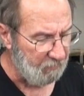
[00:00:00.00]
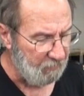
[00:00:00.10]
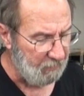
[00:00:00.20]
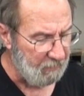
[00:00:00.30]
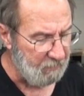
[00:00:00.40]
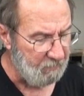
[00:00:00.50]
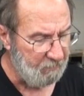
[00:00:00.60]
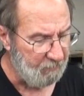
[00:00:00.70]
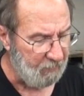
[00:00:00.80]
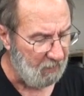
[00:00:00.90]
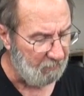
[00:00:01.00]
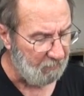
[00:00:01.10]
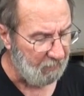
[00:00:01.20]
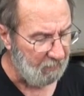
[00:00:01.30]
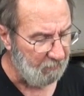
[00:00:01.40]
We'll go ahead and
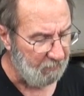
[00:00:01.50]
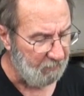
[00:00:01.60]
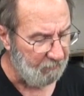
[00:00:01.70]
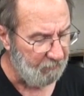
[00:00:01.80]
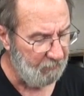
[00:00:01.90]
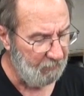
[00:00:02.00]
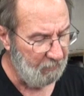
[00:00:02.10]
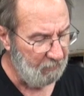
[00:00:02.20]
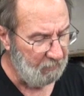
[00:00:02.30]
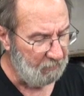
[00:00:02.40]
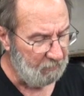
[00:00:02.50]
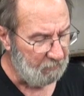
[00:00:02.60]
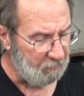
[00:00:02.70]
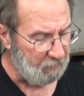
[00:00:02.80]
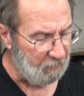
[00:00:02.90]
probably get rid of
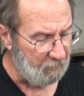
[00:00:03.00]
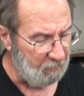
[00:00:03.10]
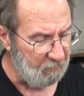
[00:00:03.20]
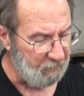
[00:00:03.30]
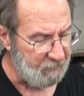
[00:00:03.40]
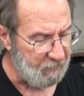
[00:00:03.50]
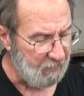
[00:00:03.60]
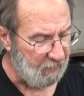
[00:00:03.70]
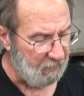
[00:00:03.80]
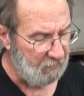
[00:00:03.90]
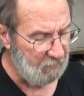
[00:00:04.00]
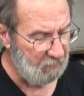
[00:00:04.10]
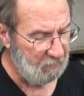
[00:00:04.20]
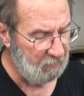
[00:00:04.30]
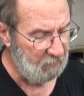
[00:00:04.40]
what a little bit's there.
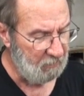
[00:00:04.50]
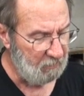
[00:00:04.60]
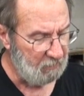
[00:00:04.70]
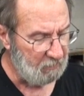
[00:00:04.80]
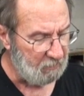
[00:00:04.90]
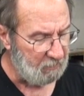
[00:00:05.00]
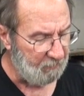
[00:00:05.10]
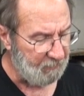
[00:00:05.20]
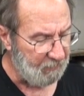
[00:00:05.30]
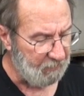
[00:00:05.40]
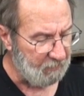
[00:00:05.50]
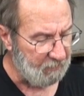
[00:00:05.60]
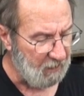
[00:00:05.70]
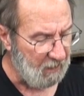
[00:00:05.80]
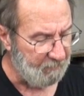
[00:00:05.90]
And up there at the
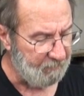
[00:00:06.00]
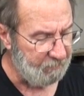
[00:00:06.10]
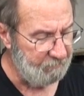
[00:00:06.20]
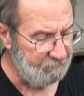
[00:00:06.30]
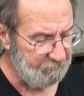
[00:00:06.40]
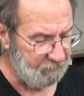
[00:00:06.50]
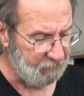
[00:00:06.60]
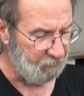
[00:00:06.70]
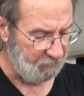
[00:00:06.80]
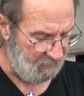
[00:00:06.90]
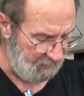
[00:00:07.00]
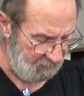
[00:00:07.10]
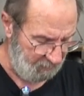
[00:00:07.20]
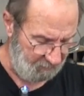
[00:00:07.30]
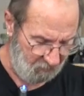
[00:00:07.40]
top, showing about
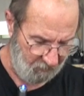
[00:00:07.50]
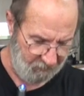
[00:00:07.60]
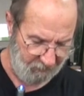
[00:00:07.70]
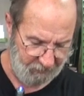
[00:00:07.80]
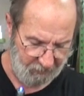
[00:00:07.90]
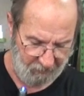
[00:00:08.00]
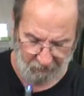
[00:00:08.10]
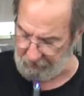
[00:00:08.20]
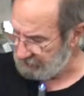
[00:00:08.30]
a little more than two.